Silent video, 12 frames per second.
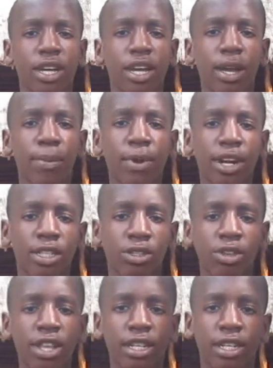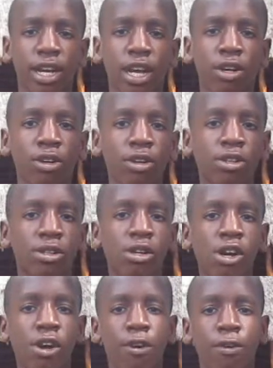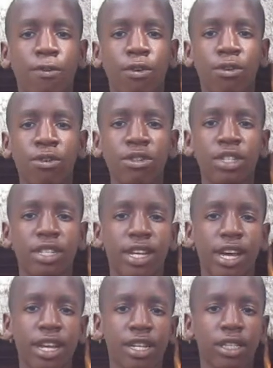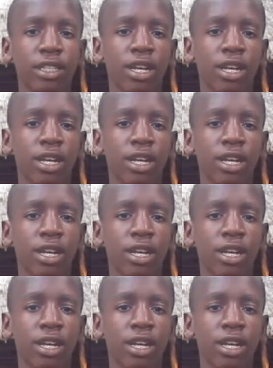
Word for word: uh, eh, marks so that I go for good study.